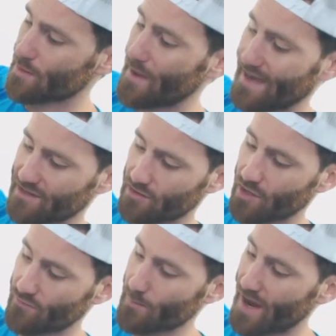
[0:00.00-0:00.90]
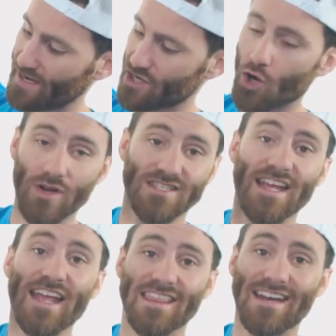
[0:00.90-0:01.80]
you the back of the glove, you might
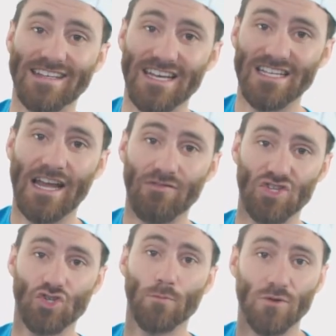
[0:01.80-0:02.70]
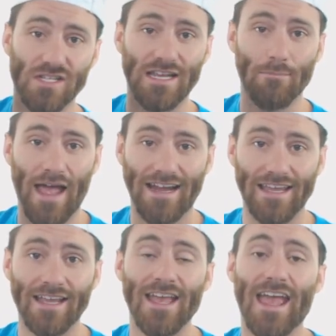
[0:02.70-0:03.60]
notice that it does have the super skin
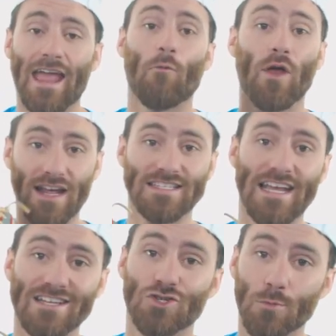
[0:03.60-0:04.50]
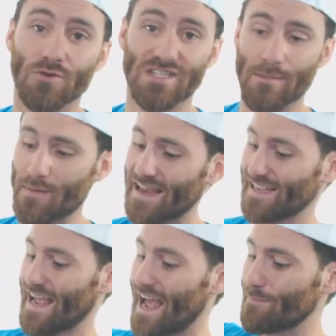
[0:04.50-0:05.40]
backing. And when I say super skin
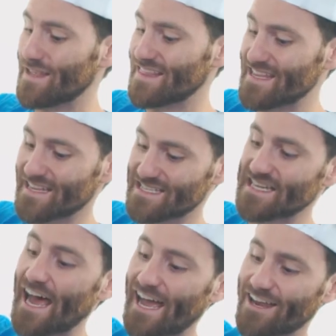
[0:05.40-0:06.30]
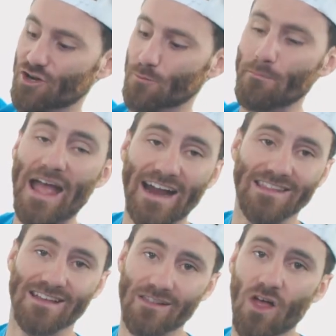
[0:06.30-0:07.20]
backing, I mean the entire
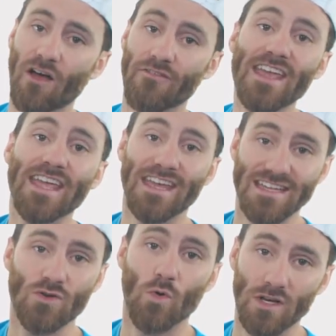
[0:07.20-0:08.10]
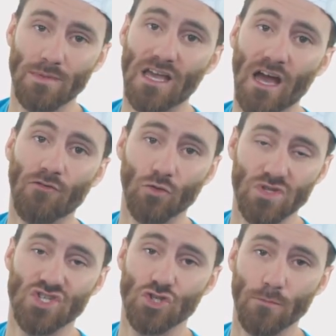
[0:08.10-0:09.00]
back of the glove is going to be
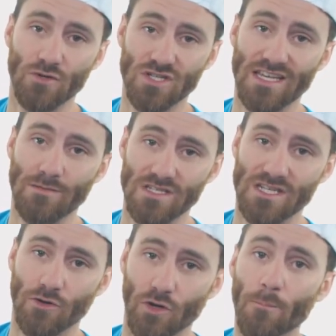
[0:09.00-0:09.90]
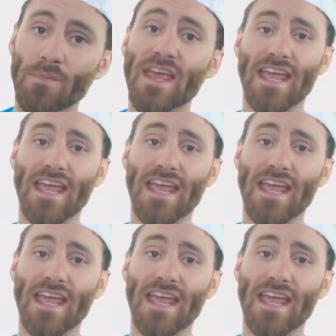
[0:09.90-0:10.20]
covered with super skin material.